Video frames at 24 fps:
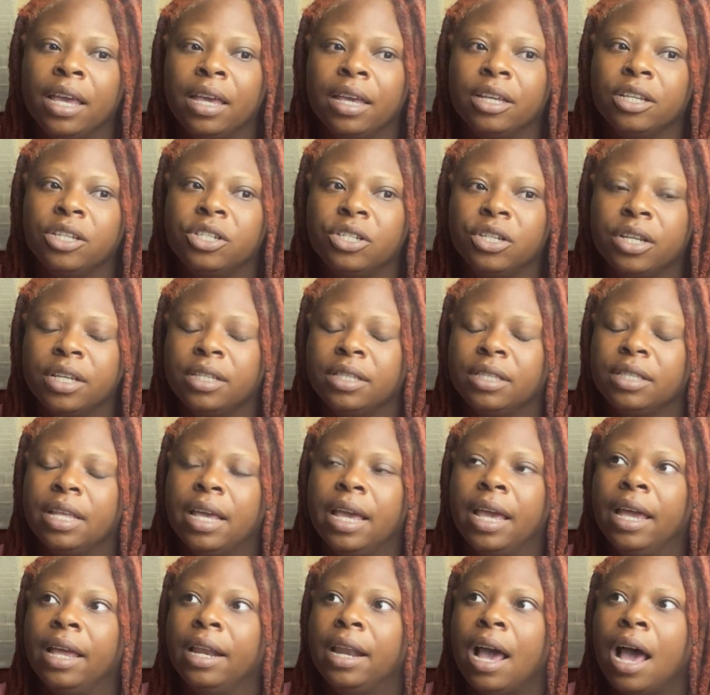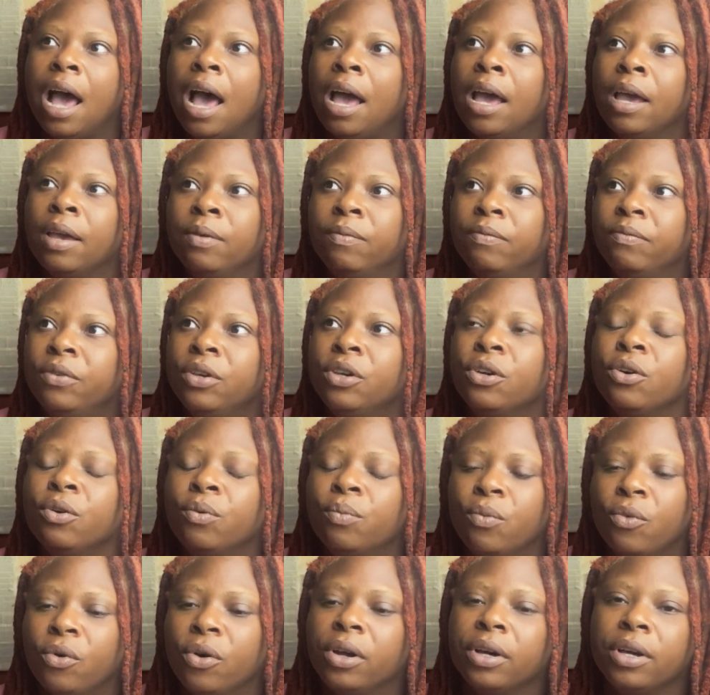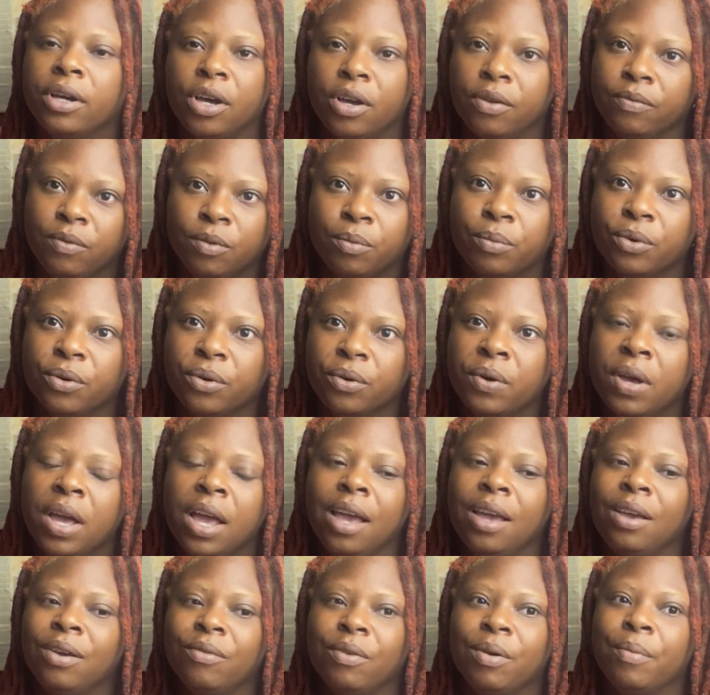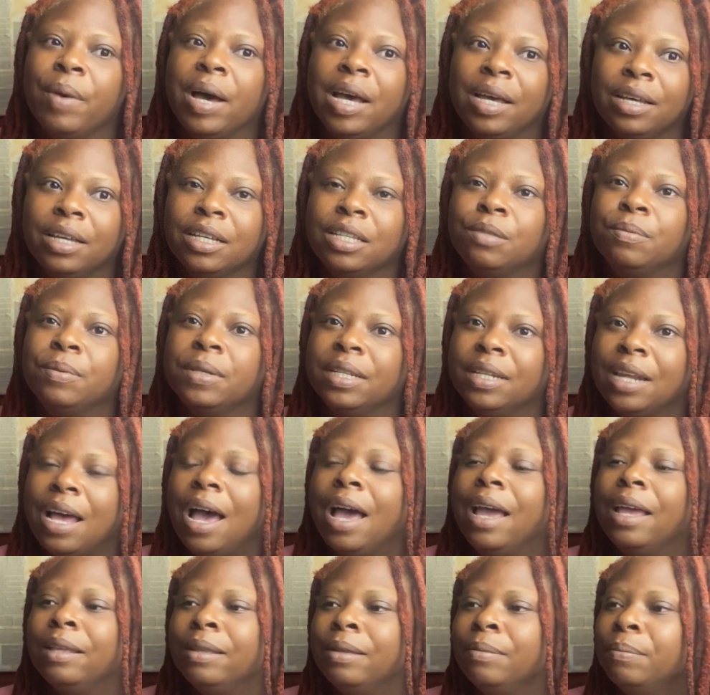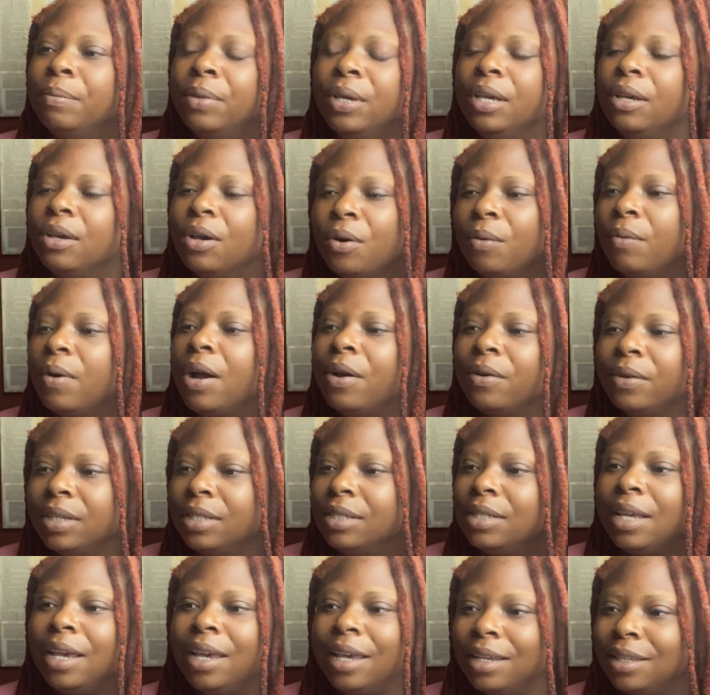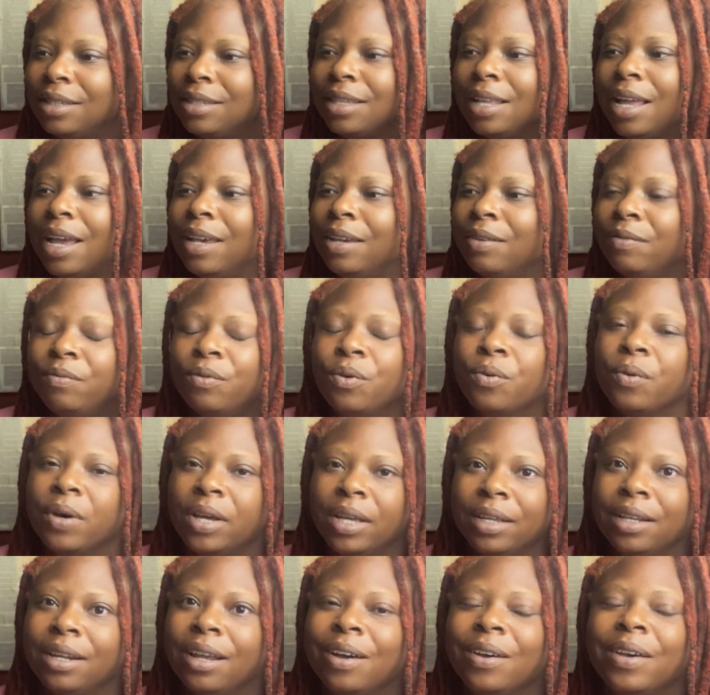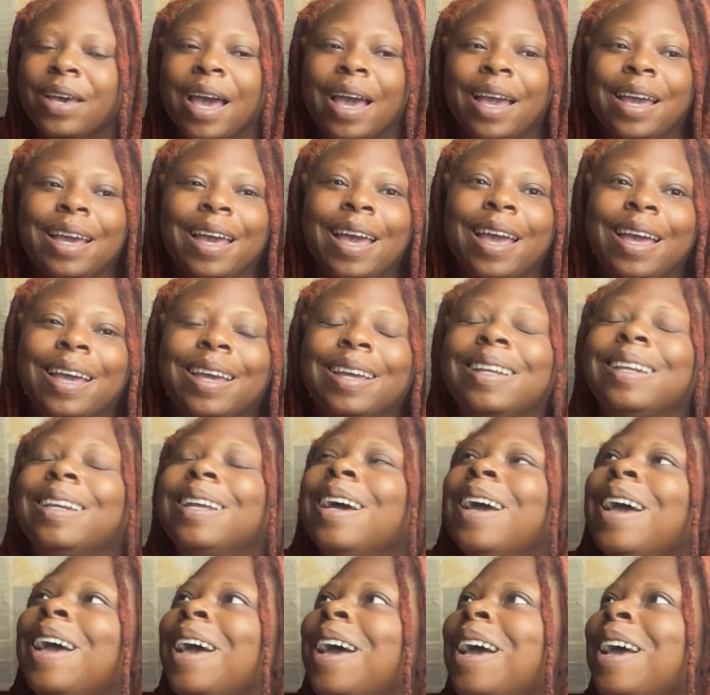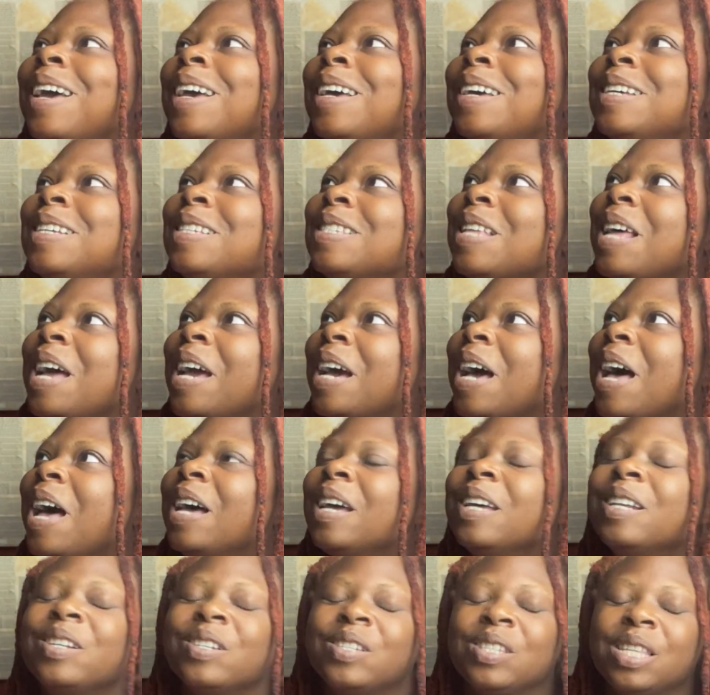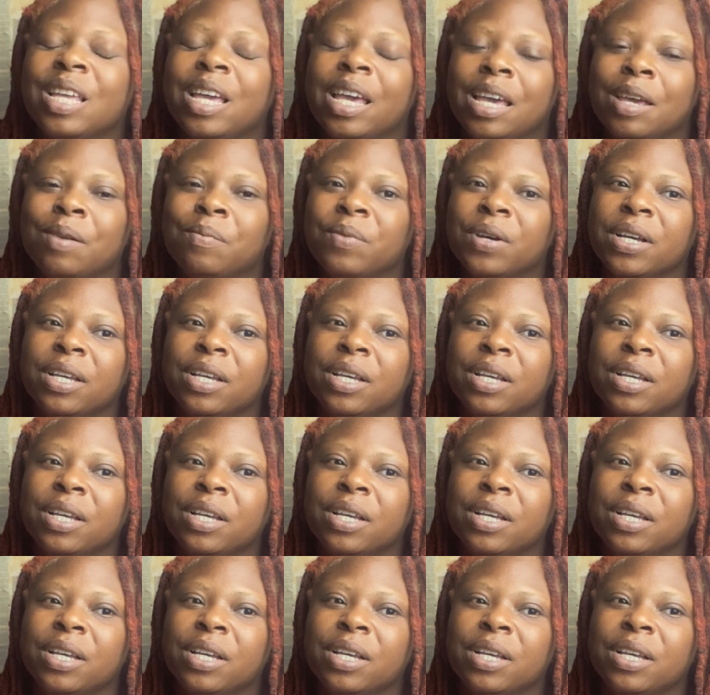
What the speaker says: It's just that I feel more comfortable with my husband not being around his ex. Like, for what? Okay? And it's like, I understand.